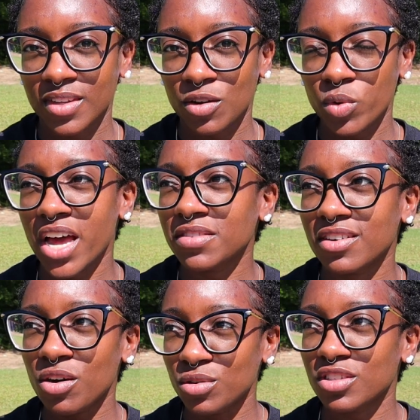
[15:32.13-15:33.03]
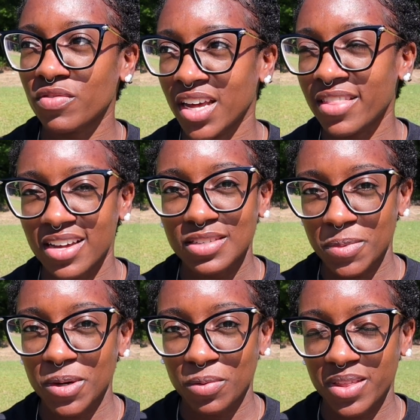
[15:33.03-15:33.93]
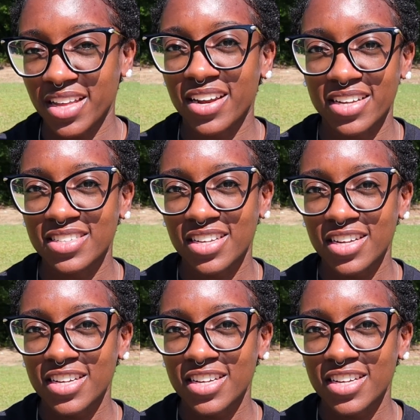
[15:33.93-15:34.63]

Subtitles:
We have to cultivate that spirit within us